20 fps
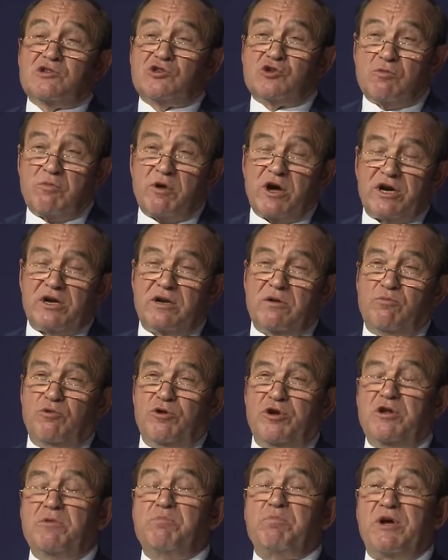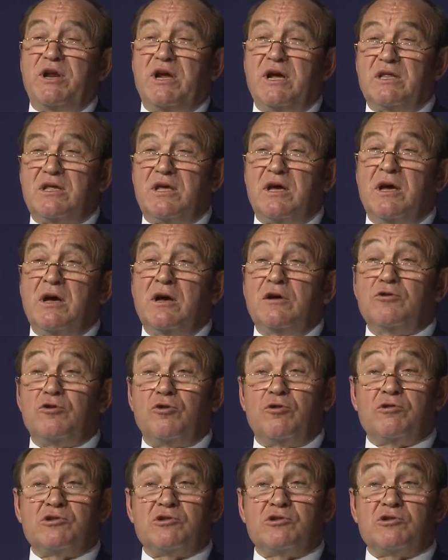from 220 kilometers,